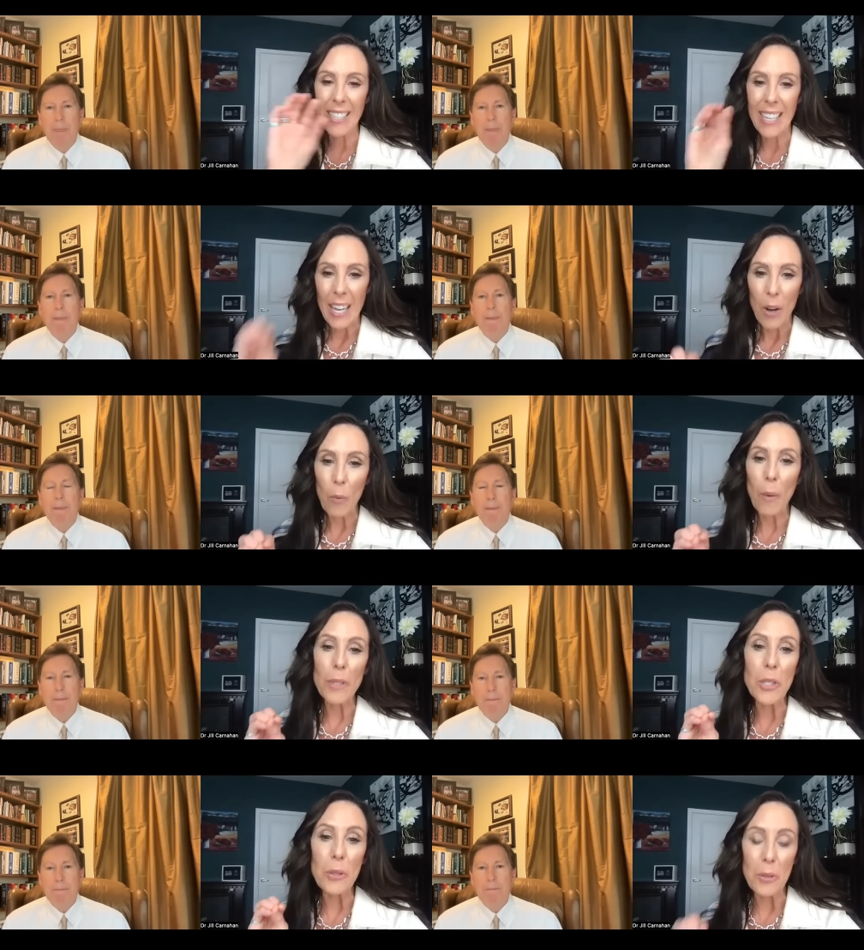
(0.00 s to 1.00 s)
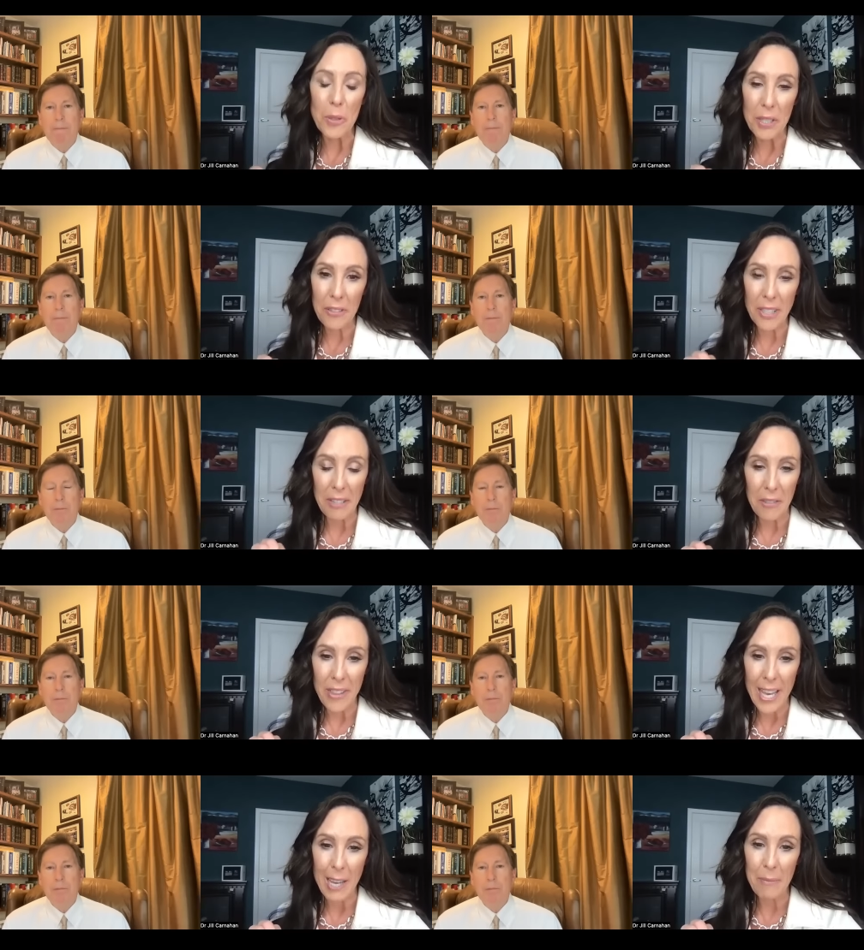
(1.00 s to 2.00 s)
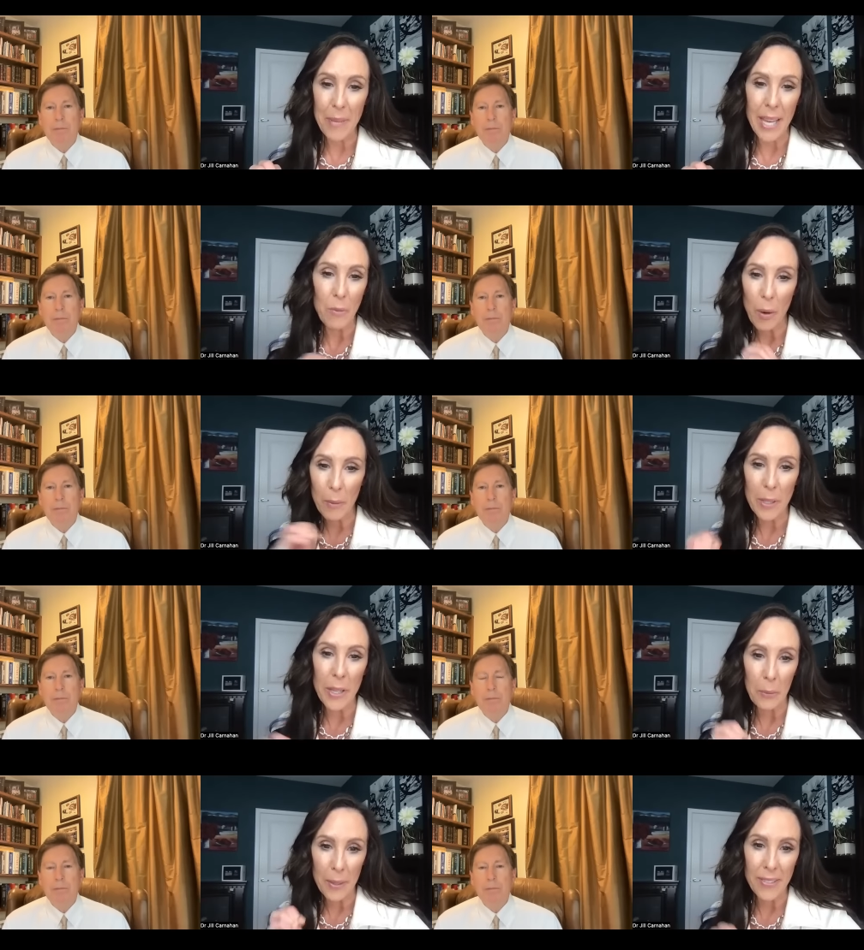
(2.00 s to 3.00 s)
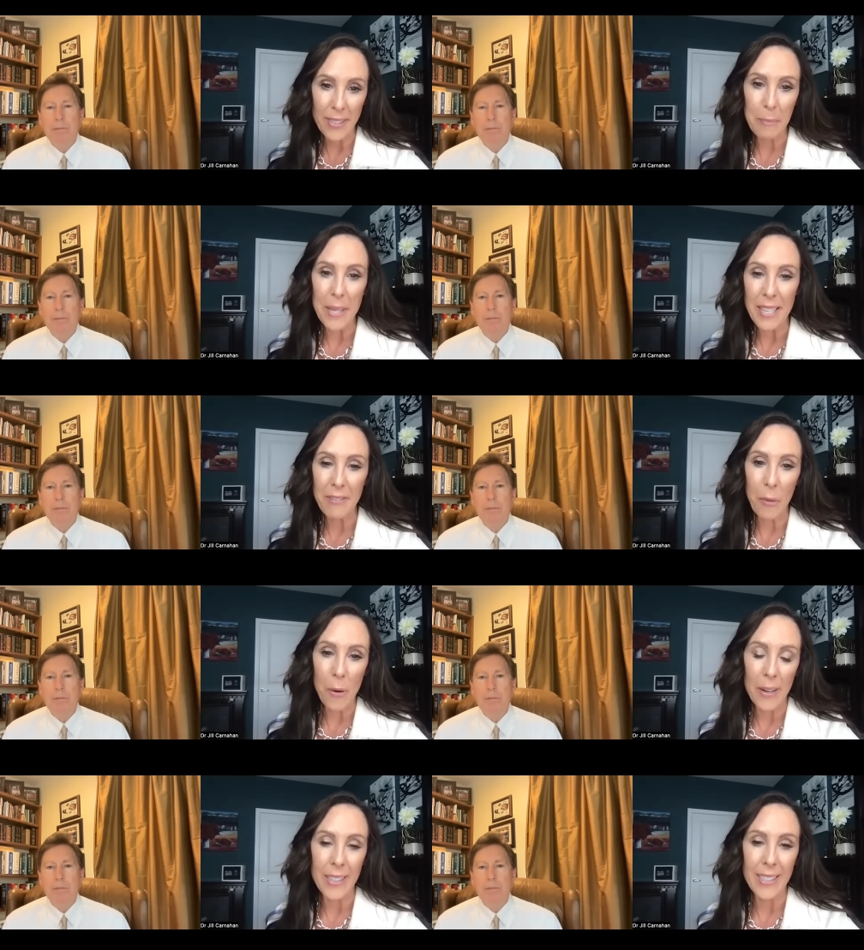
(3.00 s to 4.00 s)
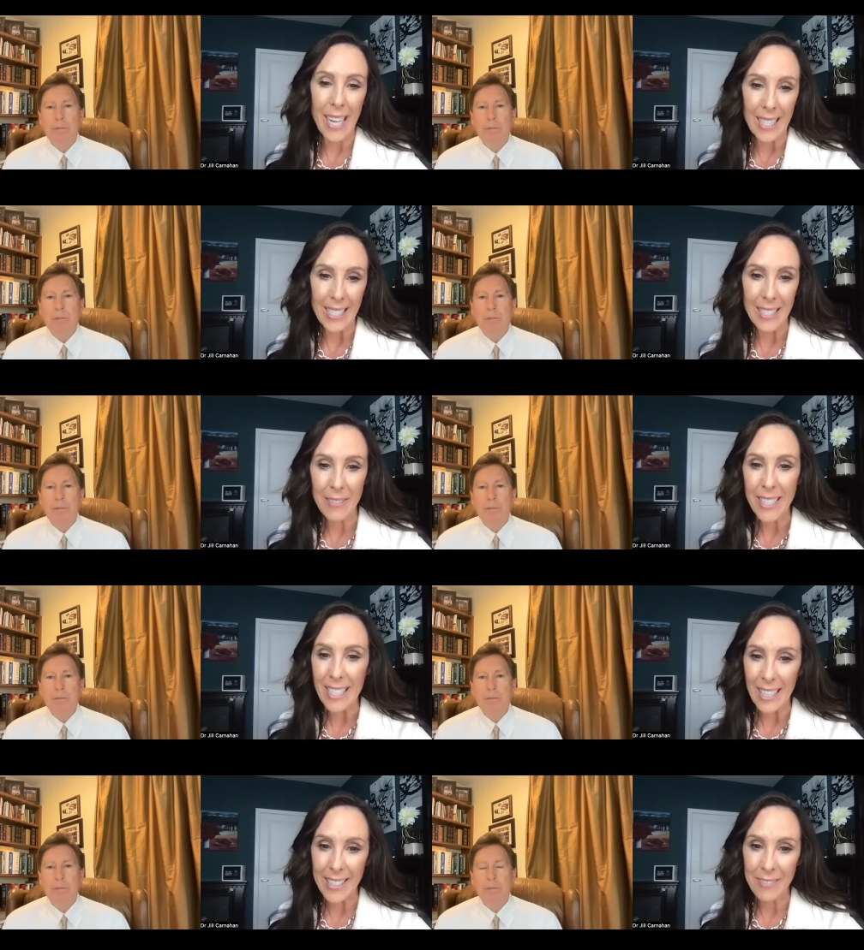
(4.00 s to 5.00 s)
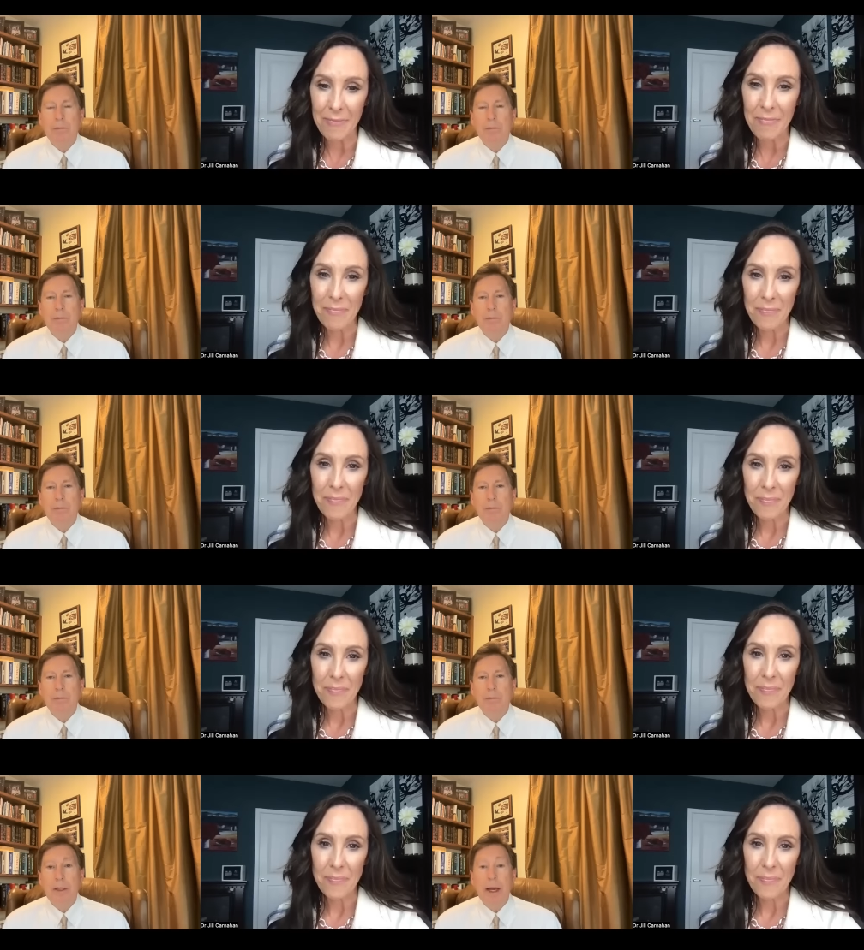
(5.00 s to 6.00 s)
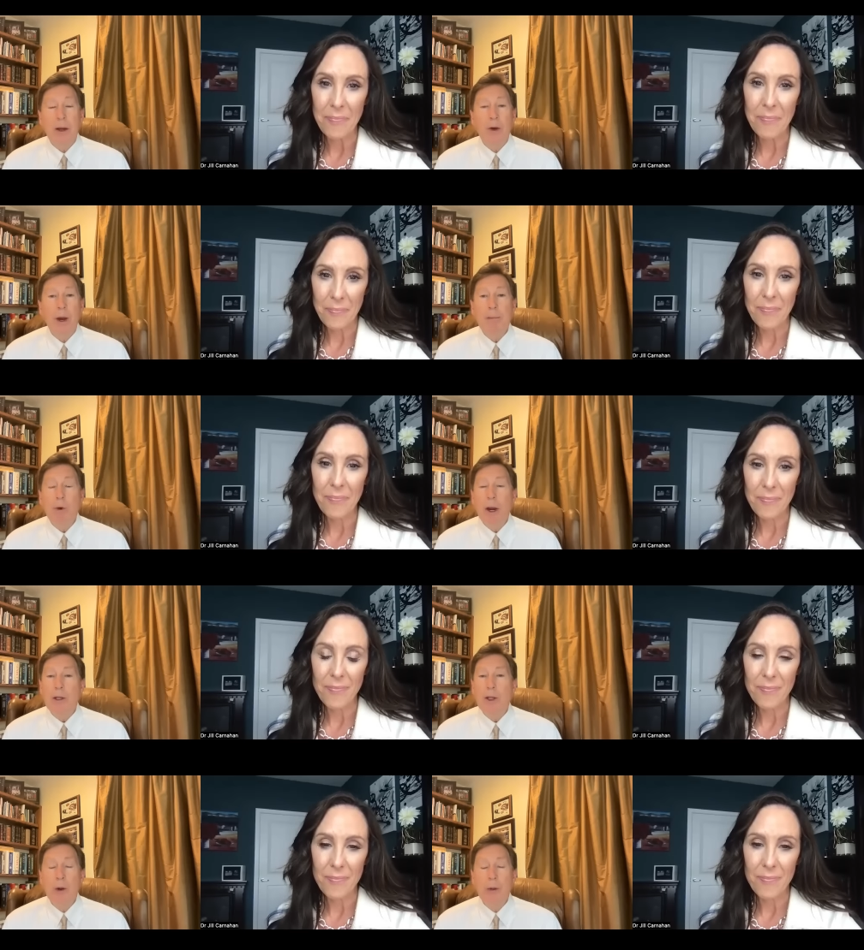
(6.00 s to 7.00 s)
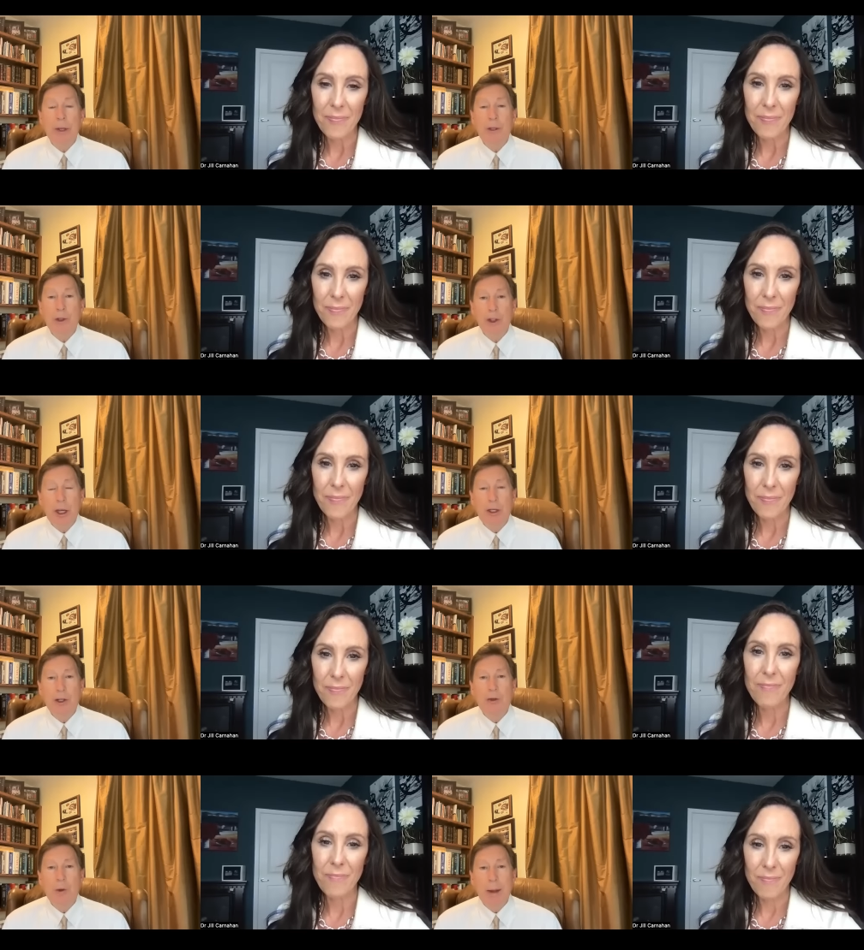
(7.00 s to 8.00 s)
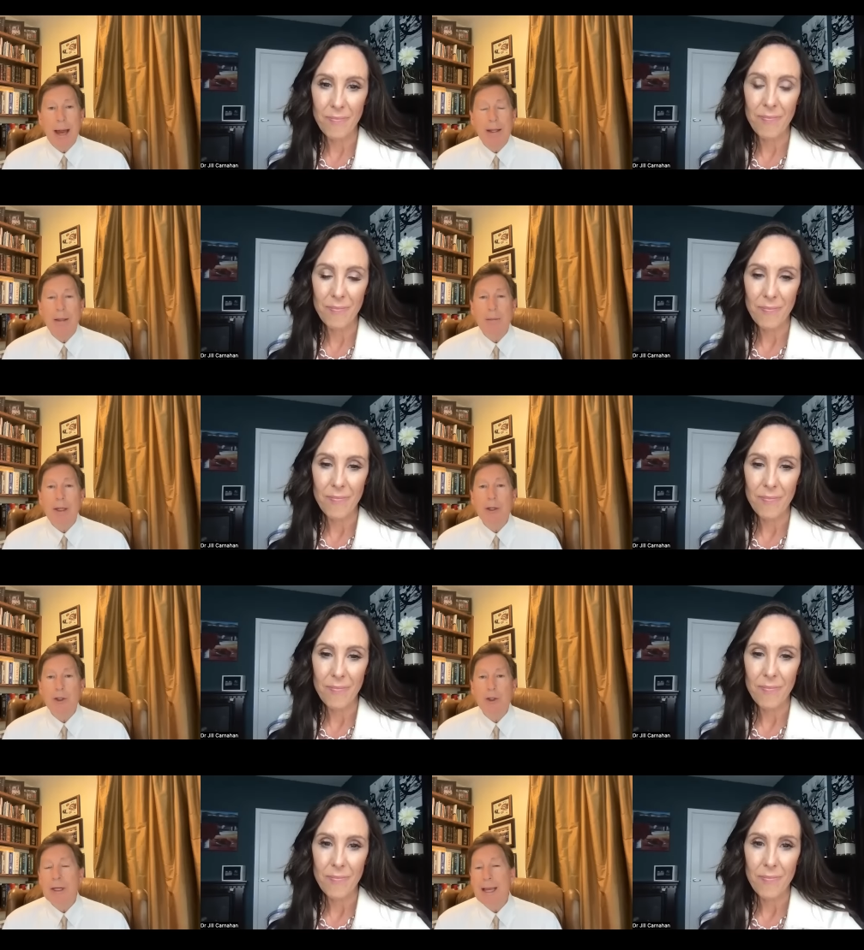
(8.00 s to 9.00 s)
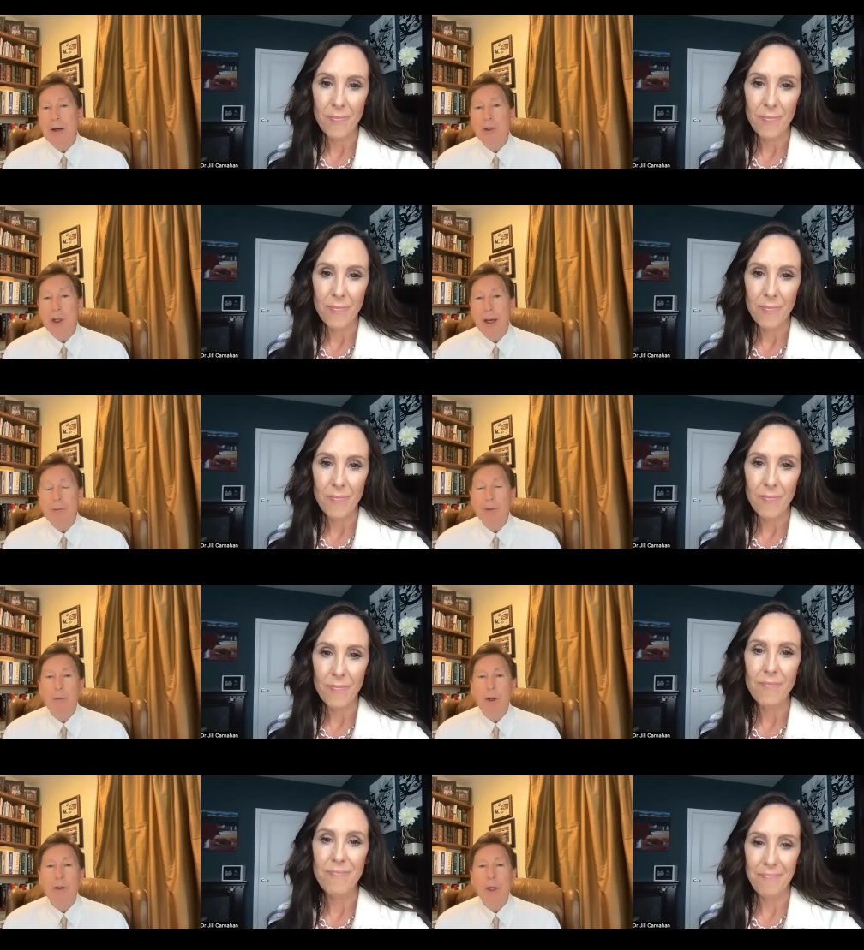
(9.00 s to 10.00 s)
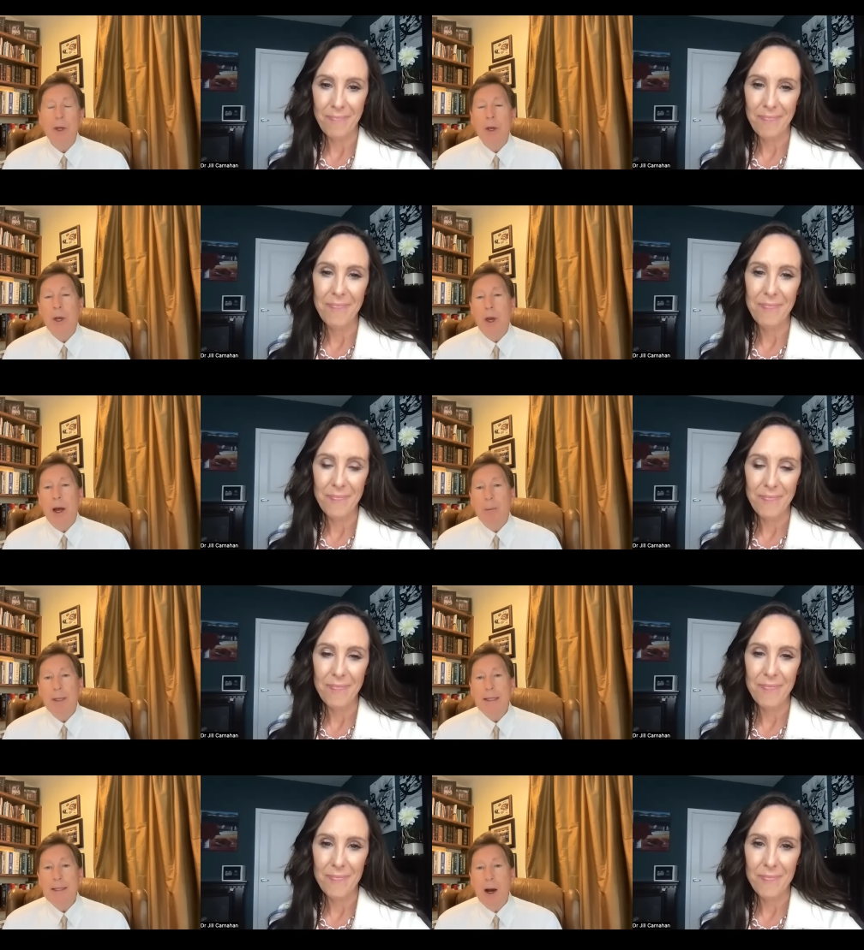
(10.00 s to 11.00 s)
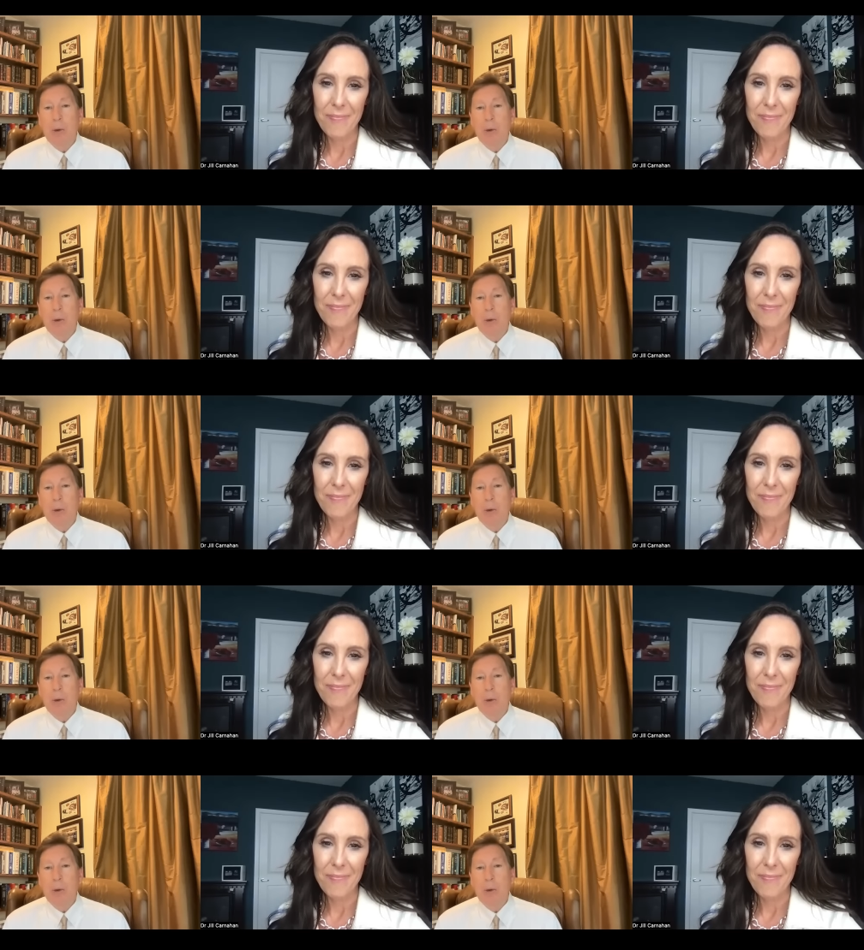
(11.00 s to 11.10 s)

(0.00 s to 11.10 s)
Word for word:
Speaker 1: then what would you do differently for them? And what would their risk be for cognitive decline?
Speaker 2: Yeah, great point. And, you know, things are changing dramatically because you can now check someone's p-tau